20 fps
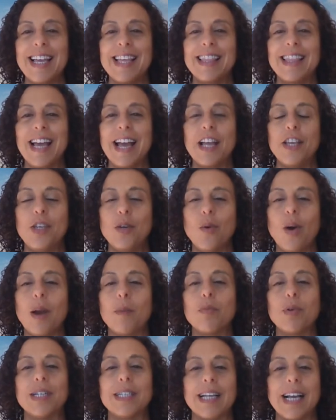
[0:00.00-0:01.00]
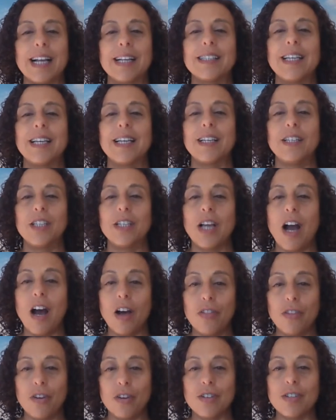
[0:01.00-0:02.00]
that you are protecting
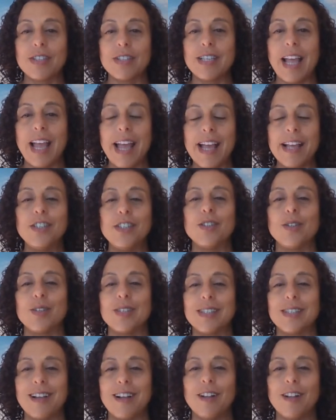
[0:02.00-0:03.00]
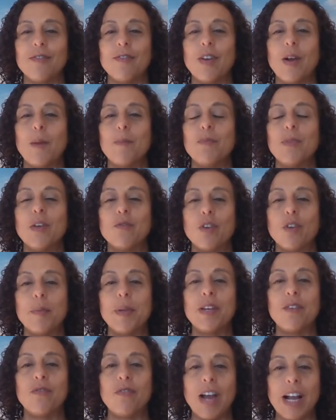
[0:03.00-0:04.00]
others and yourself from
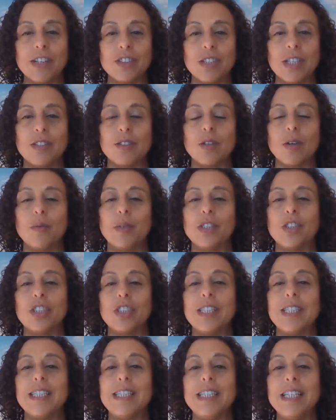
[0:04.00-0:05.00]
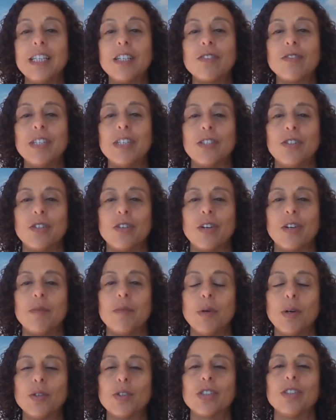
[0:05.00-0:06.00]
infection. So it should decrease your
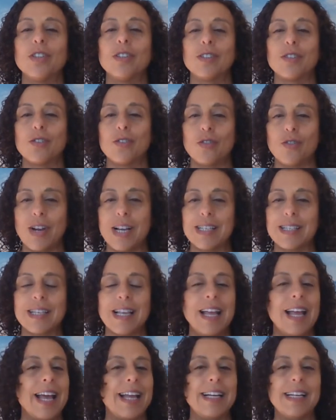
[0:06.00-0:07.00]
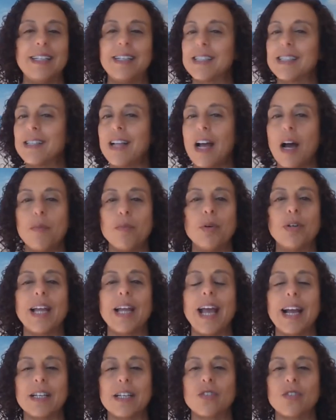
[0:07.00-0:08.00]
emotional stress, and it does not put
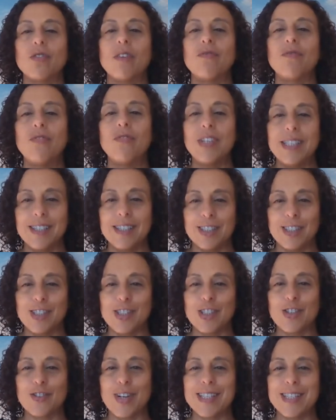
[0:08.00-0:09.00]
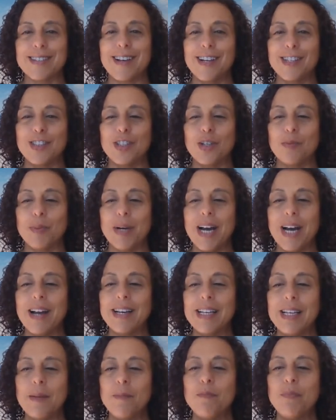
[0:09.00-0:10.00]
extra physical stress on your
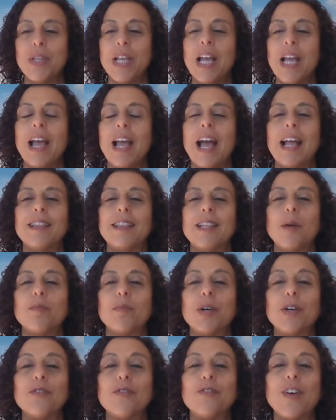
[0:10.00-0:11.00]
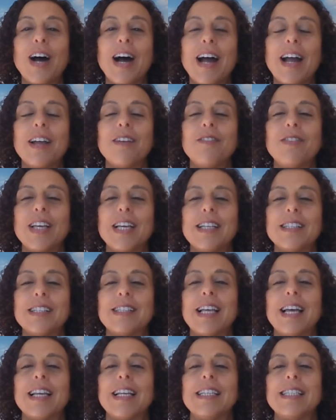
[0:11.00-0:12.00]
body. And number five is
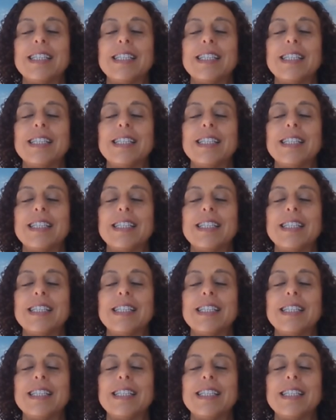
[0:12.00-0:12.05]
that